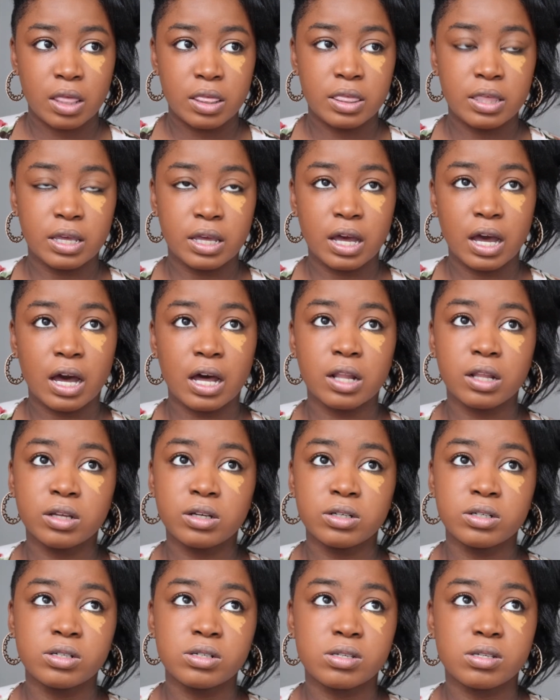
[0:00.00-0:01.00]
the
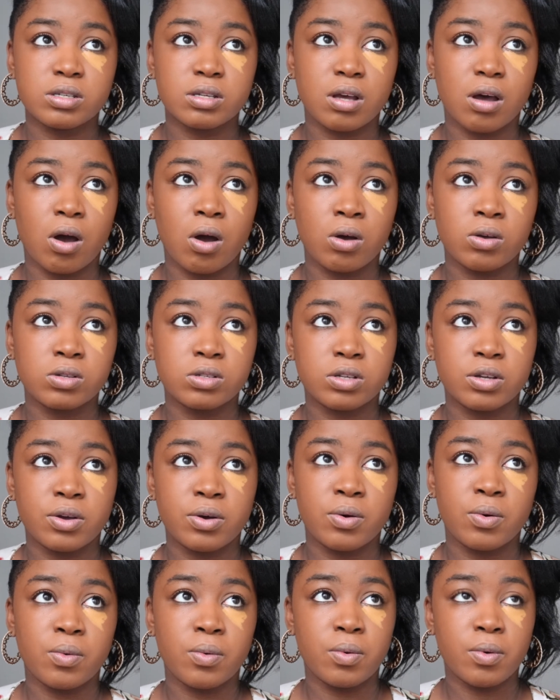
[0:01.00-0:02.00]
colors
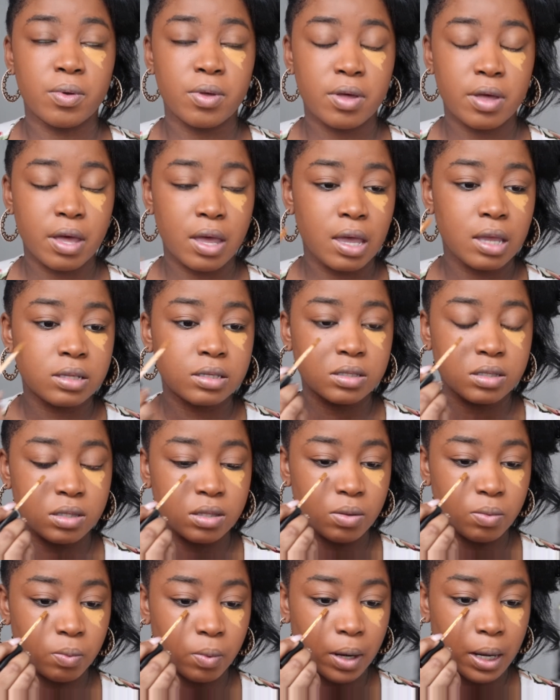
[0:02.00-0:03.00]
also, it's
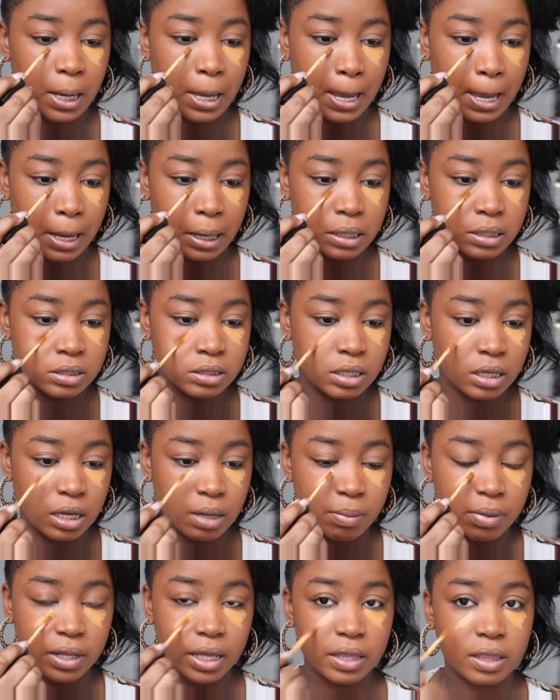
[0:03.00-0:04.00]
the right
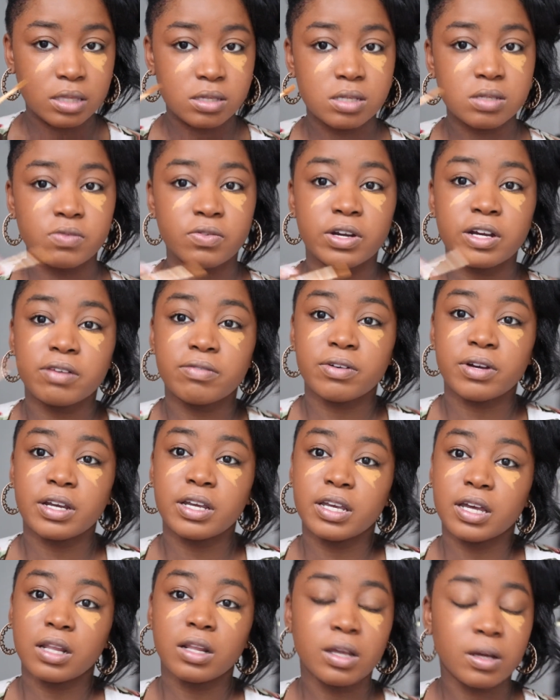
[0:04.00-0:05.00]
idea, but like this is very,
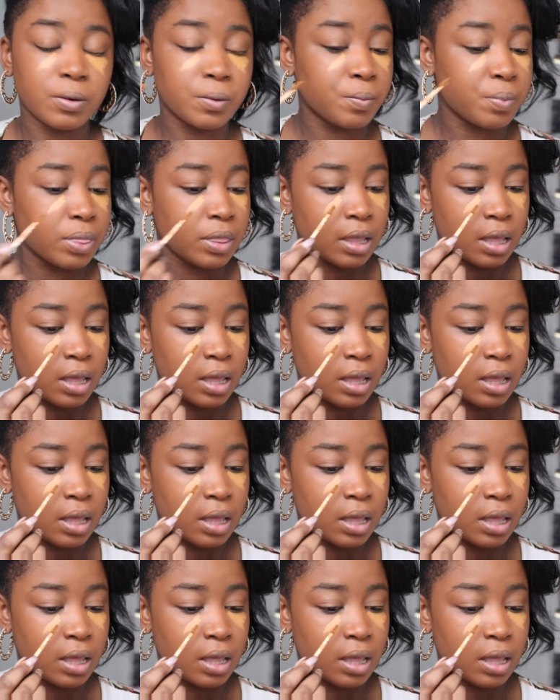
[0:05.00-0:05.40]
very yellow.